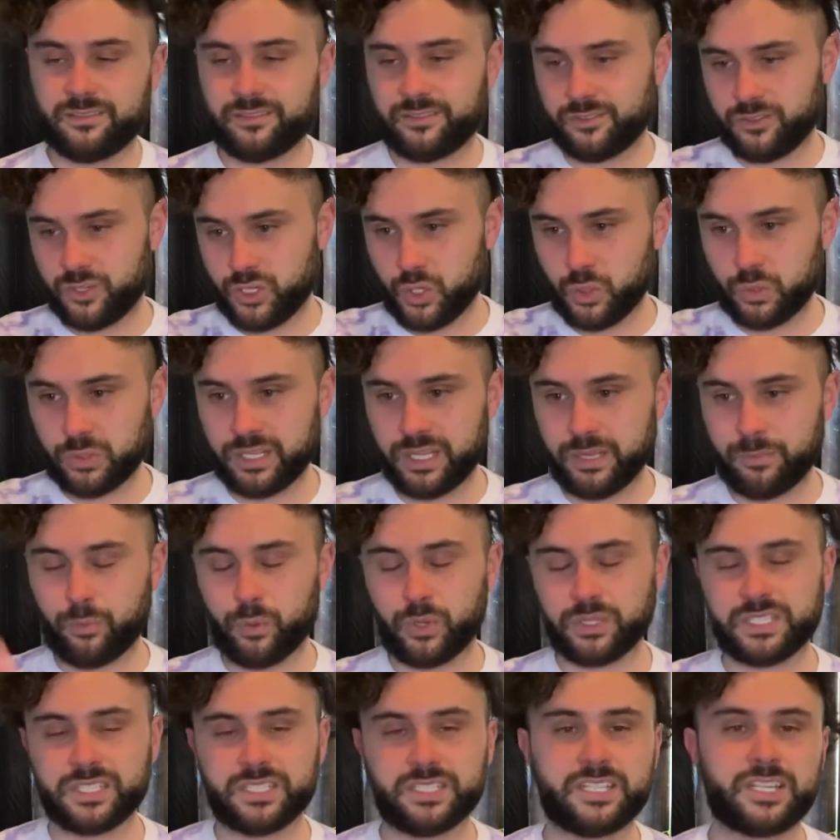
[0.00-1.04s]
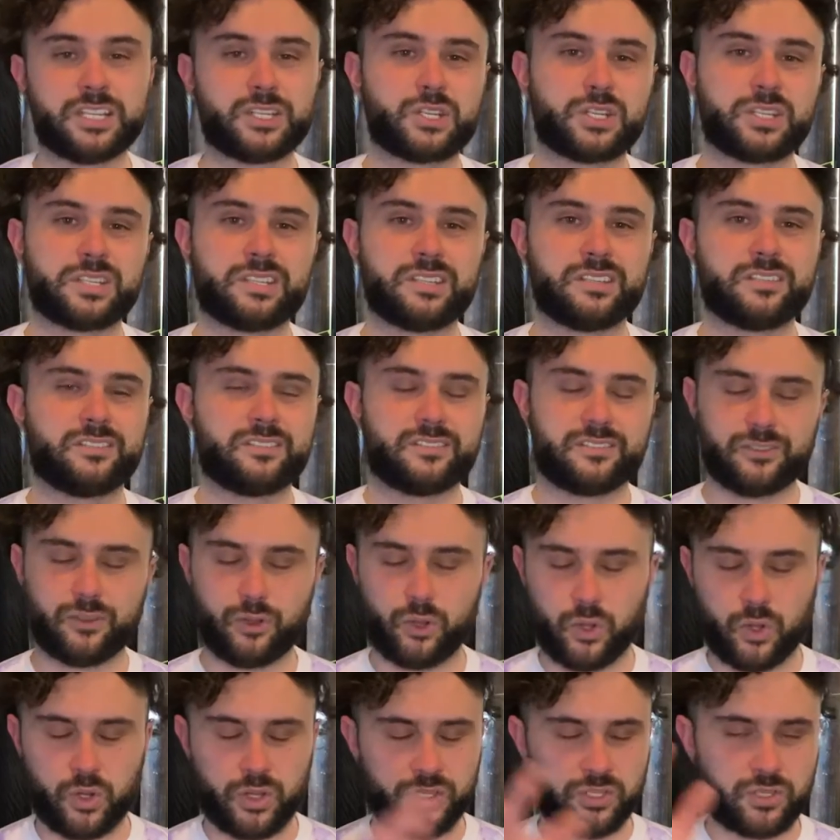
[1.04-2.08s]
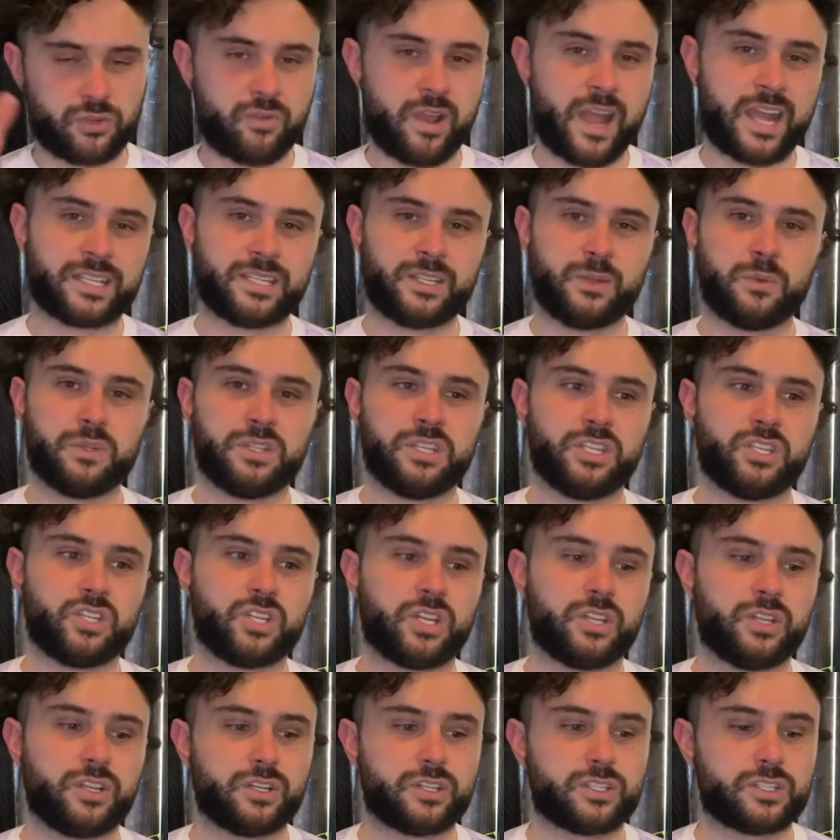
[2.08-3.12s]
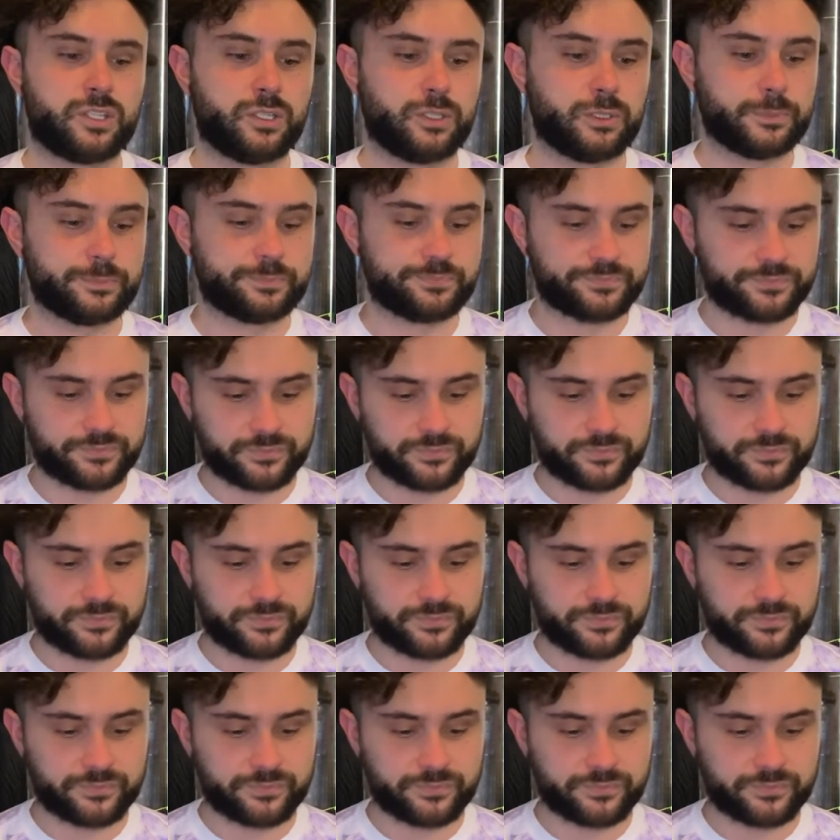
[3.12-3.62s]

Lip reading: newly appointed Duchesses all interacting with each other. So